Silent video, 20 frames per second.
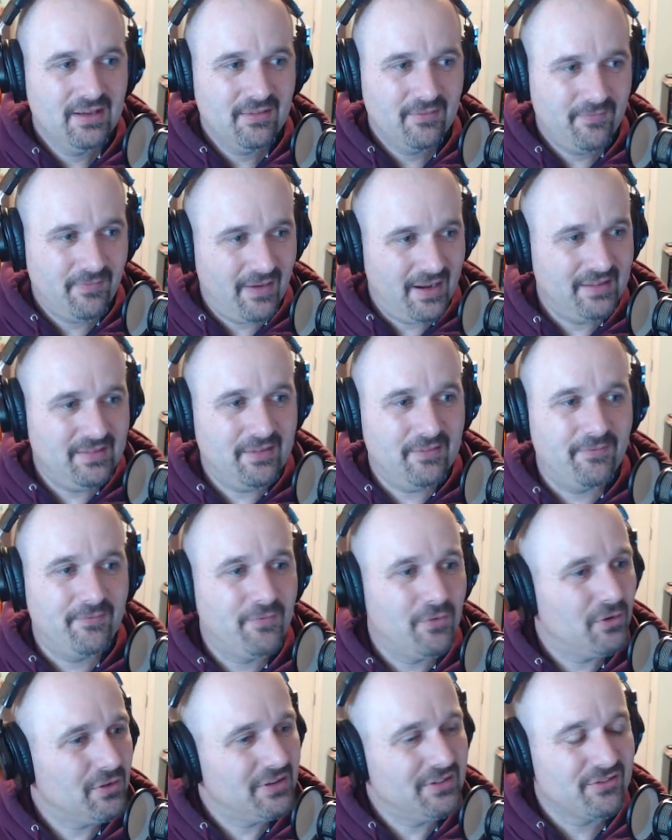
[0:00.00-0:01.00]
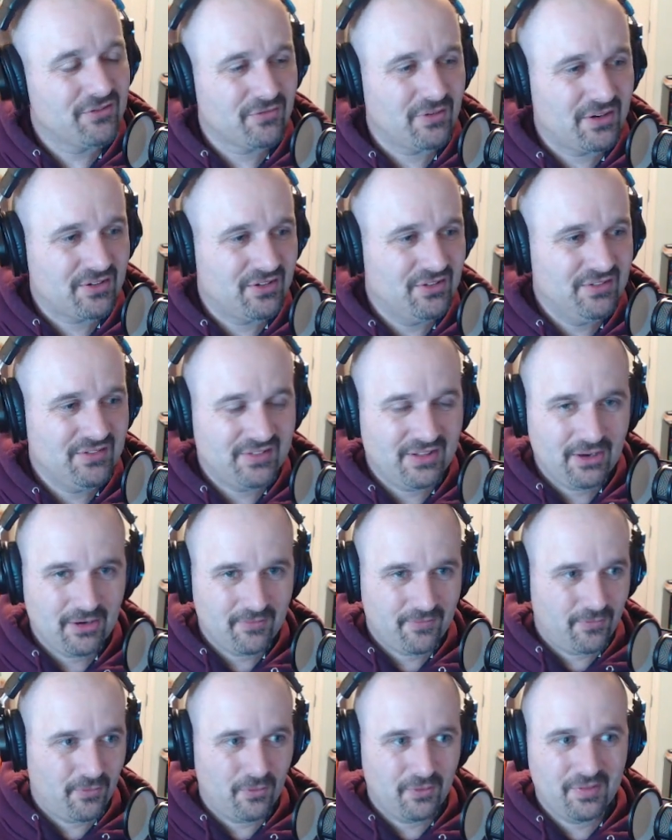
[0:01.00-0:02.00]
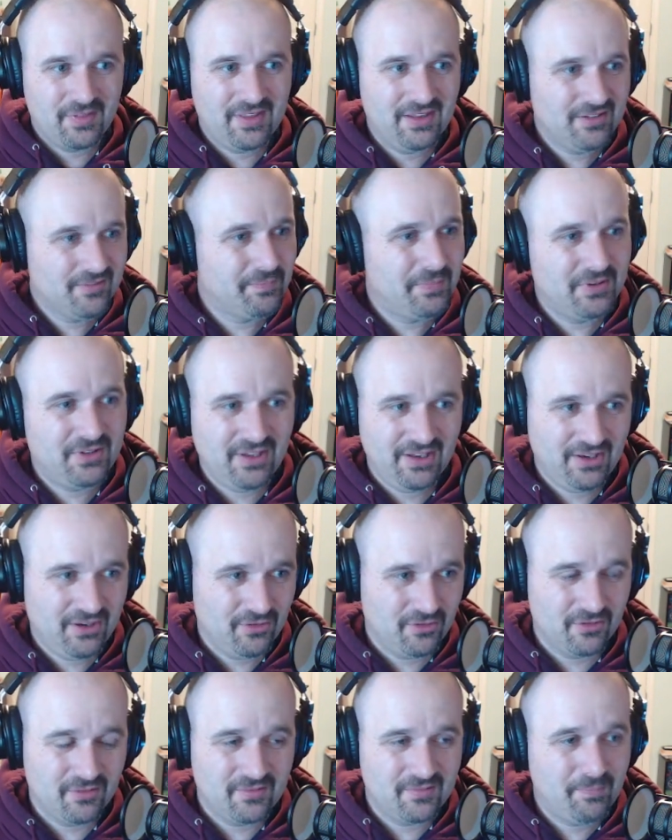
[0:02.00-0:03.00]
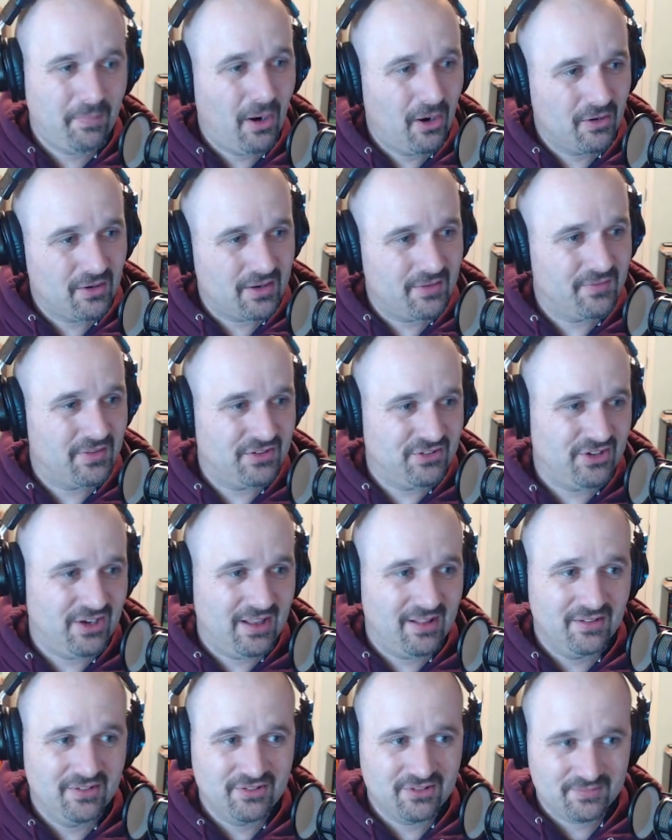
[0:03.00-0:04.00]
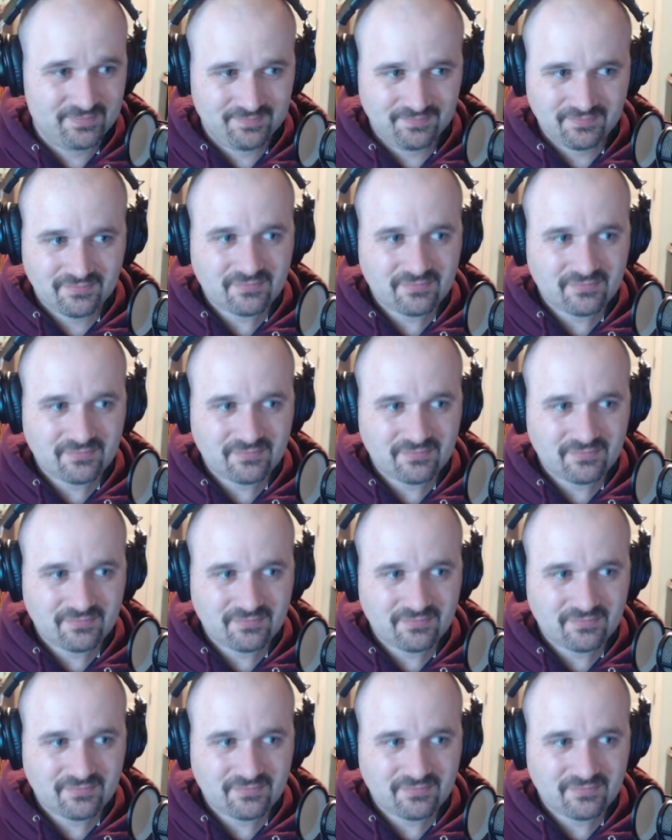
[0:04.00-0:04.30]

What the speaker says: Find the full instructions there for this particular part of the challenge.